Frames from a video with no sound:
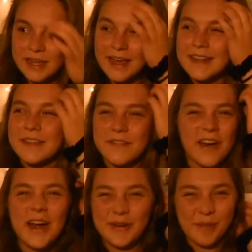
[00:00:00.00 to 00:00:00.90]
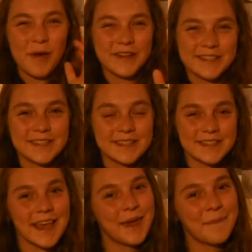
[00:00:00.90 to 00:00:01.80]
and it's very much the
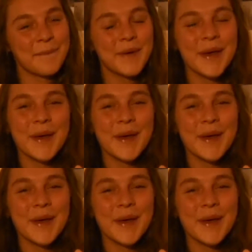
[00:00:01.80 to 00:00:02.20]
same